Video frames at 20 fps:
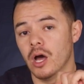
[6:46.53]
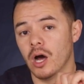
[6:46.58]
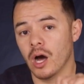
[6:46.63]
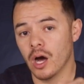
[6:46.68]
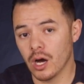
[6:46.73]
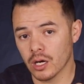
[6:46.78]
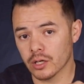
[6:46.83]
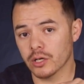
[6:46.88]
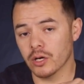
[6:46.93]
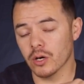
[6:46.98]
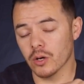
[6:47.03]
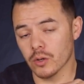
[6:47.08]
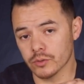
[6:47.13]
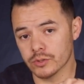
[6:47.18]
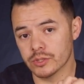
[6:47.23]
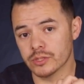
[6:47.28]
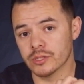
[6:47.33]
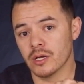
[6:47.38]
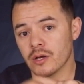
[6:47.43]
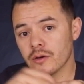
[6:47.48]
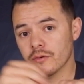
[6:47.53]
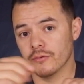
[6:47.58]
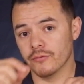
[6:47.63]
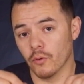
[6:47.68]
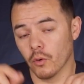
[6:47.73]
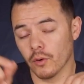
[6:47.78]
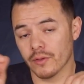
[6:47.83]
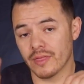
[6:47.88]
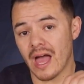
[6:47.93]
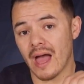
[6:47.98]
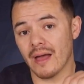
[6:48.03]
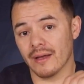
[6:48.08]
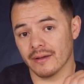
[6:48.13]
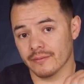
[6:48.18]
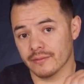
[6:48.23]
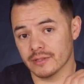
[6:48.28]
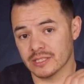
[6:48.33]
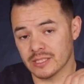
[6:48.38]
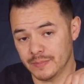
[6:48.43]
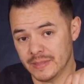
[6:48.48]
hunt codes for
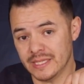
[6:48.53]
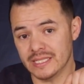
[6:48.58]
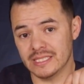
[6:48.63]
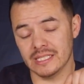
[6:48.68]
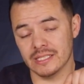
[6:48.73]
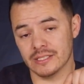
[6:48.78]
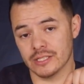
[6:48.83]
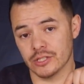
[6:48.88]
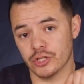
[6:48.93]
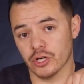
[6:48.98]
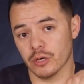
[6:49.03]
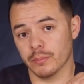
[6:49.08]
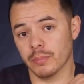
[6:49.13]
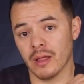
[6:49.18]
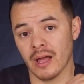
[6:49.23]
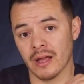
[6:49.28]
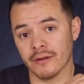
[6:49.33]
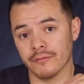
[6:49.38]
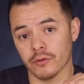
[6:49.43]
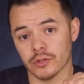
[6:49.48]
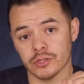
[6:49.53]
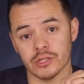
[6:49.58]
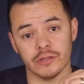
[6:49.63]
that species that you're applying for.